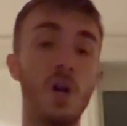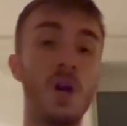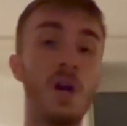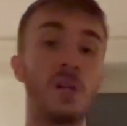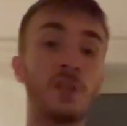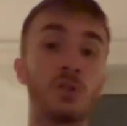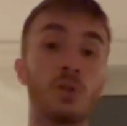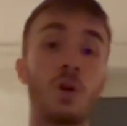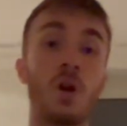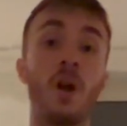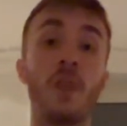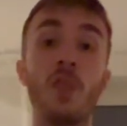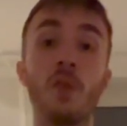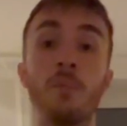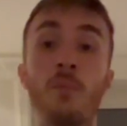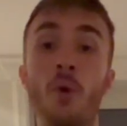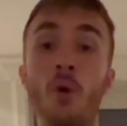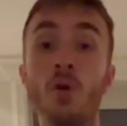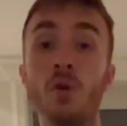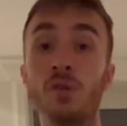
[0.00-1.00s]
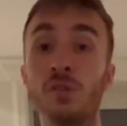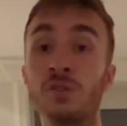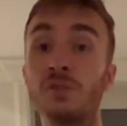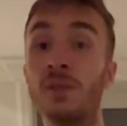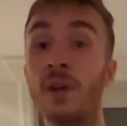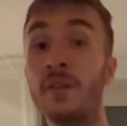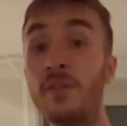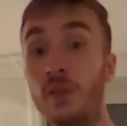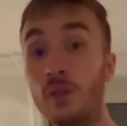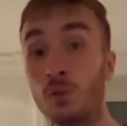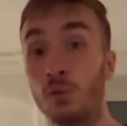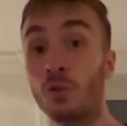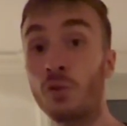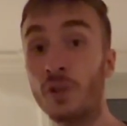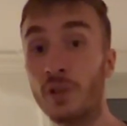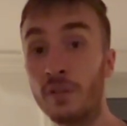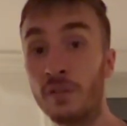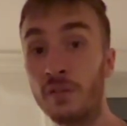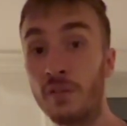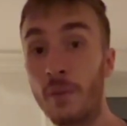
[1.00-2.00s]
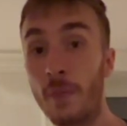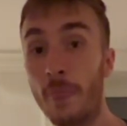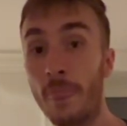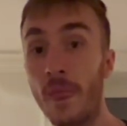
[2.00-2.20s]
So cutting the ball is very lucrative,